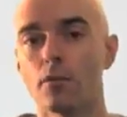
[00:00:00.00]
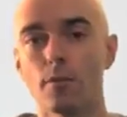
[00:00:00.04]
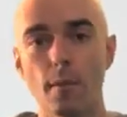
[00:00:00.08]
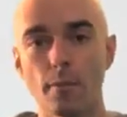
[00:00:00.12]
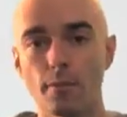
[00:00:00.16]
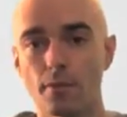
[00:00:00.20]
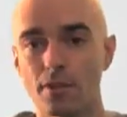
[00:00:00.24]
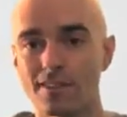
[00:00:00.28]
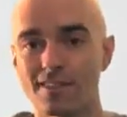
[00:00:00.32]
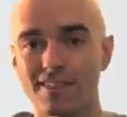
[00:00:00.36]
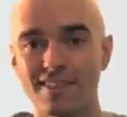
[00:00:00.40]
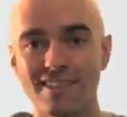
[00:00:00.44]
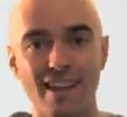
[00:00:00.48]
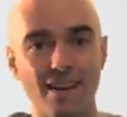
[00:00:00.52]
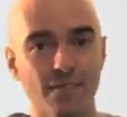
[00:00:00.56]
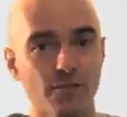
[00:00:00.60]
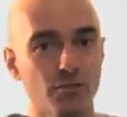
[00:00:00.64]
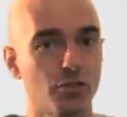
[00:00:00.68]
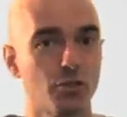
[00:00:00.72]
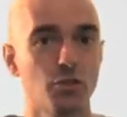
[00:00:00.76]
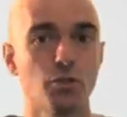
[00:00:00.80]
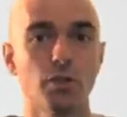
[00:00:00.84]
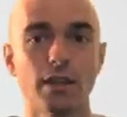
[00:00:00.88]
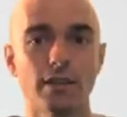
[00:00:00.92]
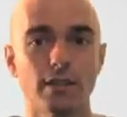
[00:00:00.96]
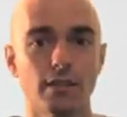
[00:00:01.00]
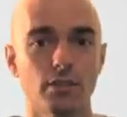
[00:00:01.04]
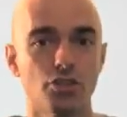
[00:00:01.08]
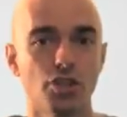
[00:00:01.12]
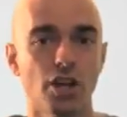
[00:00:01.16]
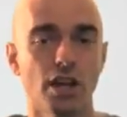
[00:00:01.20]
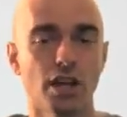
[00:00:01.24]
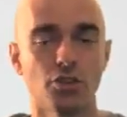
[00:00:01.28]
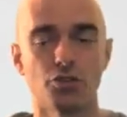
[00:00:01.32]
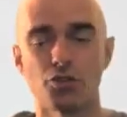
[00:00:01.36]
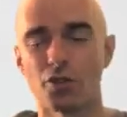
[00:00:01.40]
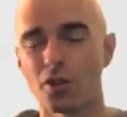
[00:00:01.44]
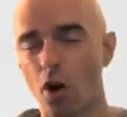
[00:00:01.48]
remember, it's never too late to
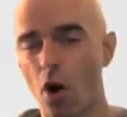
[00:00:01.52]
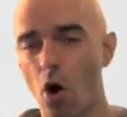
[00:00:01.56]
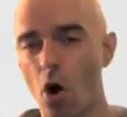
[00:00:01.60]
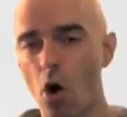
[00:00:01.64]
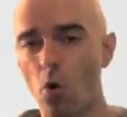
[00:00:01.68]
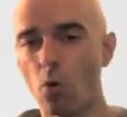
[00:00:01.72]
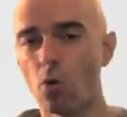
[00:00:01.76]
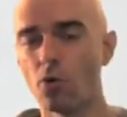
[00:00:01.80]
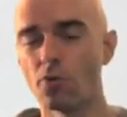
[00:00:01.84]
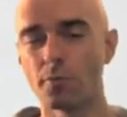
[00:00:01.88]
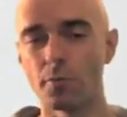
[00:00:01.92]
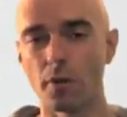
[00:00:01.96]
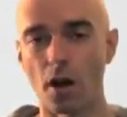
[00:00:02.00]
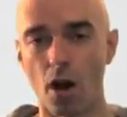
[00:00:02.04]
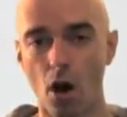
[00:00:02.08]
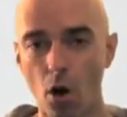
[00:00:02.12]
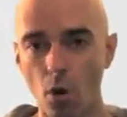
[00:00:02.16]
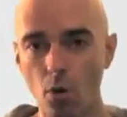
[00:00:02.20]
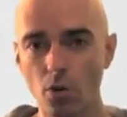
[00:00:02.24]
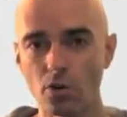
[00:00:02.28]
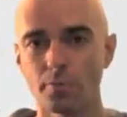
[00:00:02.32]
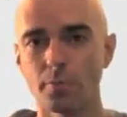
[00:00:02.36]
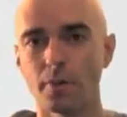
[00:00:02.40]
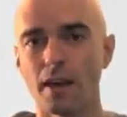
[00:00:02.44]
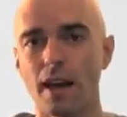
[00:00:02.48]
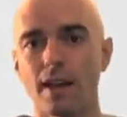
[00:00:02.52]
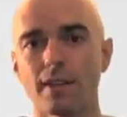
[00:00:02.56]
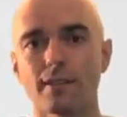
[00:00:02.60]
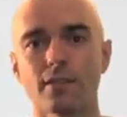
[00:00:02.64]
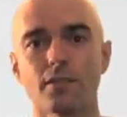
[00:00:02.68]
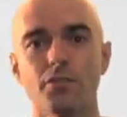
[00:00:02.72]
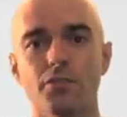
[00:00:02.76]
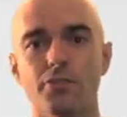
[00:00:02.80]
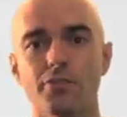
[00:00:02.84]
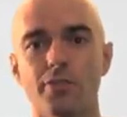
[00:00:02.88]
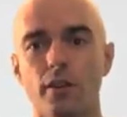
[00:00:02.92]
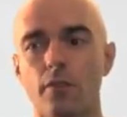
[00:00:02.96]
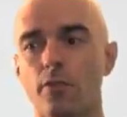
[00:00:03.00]
change. You can always be
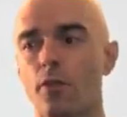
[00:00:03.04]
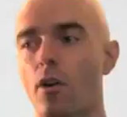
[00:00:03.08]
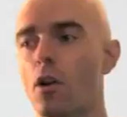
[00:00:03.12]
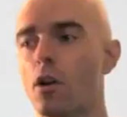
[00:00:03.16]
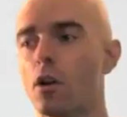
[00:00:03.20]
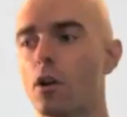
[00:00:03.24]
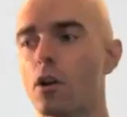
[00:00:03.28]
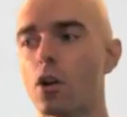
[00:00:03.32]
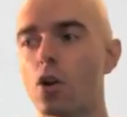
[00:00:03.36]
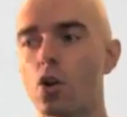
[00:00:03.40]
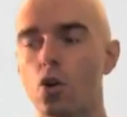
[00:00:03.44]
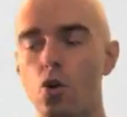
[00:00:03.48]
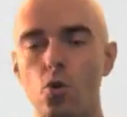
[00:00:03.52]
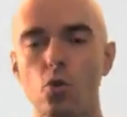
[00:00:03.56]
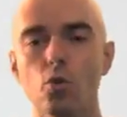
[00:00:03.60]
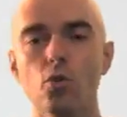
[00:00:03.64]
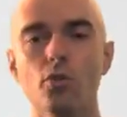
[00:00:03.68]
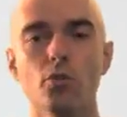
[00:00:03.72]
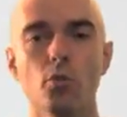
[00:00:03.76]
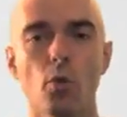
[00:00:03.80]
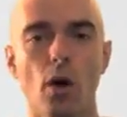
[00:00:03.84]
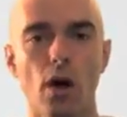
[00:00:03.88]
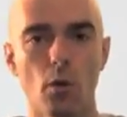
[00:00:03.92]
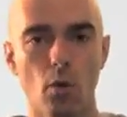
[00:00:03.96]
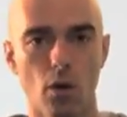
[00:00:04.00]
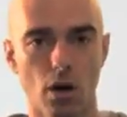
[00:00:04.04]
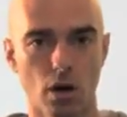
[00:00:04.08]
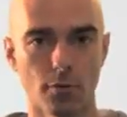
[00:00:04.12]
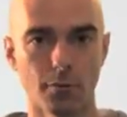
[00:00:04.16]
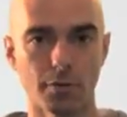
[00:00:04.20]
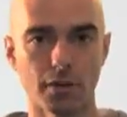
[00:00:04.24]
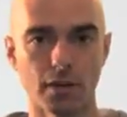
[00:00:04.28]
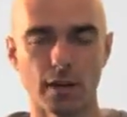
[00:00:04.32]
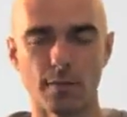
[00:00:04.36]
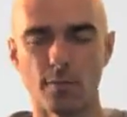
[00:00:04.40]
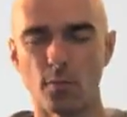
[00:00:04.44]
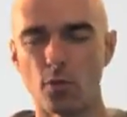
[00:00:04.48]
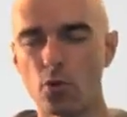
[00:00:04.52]
asking yourself, who do I want to
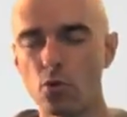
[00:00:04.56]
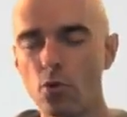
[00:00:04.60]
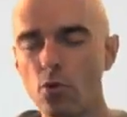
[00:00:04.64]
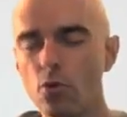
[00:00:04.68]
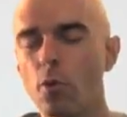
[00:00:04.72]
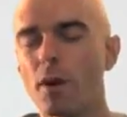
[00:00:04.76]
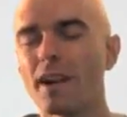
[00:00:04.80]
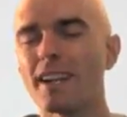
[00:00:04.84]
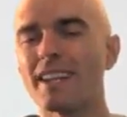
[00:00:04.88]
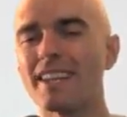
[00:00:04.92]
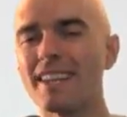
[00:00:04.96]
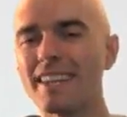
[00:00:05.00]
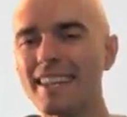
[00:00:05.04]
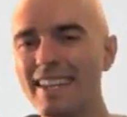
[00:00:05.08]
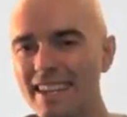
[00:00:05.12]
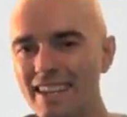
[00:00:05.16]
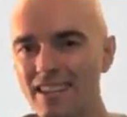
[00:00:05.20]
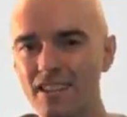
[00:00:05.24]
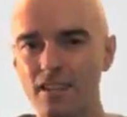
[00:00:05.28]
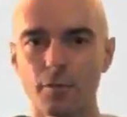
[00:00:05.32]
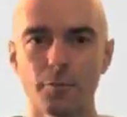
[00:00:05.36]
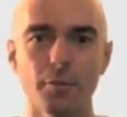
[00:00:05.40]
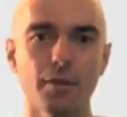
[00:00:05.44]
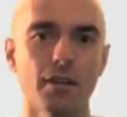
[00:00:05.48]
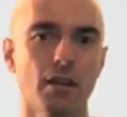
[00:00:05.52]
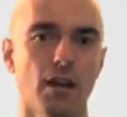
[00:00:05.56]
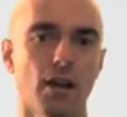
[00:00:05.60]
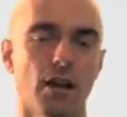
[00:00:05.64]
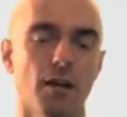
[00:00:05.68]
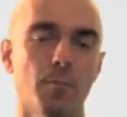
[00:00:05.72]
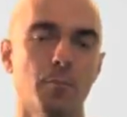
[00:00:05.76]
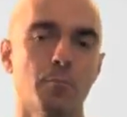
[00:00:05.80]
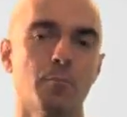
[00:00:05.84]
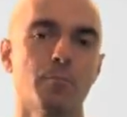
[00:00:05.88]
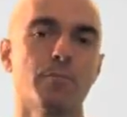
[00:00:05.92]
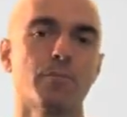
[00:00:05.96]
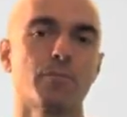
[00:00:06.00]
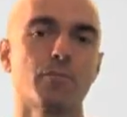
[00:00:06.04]
become? Who do I need to
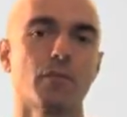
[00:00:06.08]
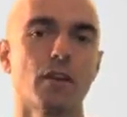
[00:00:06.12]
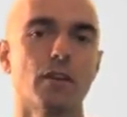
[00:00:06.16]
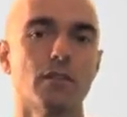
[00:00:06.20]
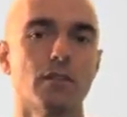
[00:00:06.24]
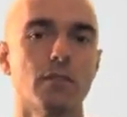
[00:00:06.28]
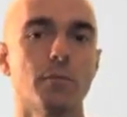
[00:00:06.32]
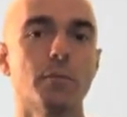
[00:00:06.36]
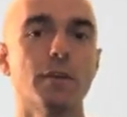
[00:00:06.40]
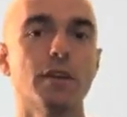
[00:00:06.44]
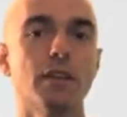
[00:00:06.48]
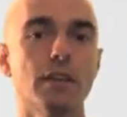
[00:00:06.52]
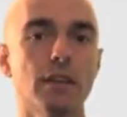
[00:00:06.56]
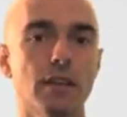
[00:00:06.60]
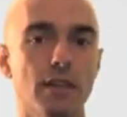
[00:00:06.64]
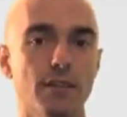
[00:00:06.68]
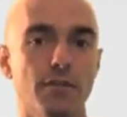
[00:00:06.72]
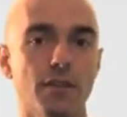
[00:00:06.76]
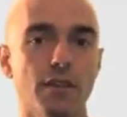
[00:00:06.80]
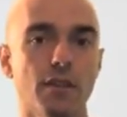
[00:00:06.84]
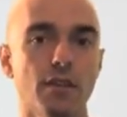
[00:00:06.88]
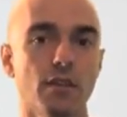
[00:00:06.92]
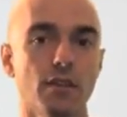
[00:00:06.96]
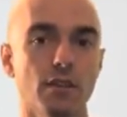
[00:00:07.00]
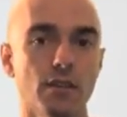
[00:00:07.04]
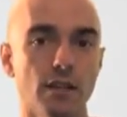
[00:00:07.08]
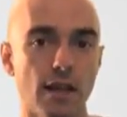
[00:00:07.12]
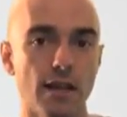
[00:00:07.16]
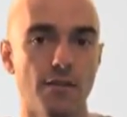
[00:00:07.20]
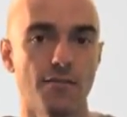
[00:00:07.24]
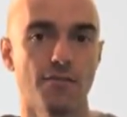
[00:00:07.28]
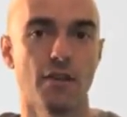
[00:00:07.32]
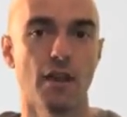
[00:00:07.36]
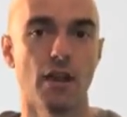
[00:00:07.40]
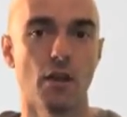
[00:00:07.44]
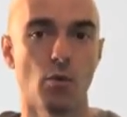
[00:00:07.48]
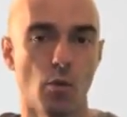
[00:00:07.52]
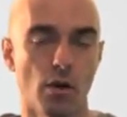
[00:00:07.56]
become to be living the
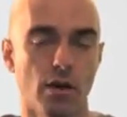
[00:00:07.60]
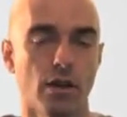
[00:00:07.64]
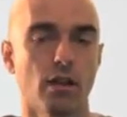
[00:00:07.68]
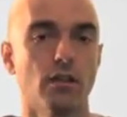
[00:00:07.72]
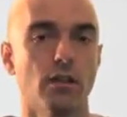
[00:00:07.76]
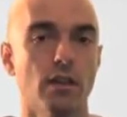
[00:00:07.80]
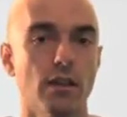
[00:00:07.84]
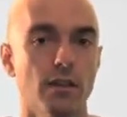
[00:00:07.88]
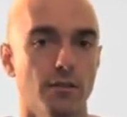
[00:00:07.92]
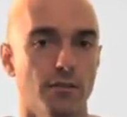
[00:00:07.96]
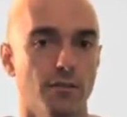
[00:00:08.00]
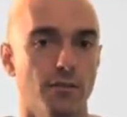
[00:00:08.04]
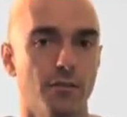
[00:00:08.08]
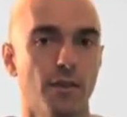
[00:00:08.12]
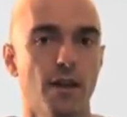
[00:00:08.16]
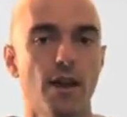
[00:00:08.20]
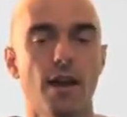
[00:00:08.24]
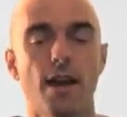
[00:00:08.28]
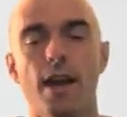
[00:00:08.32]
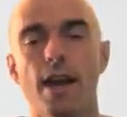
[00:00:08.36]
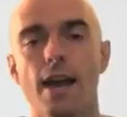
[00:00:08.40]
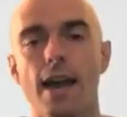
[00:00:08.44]
life that I want to live?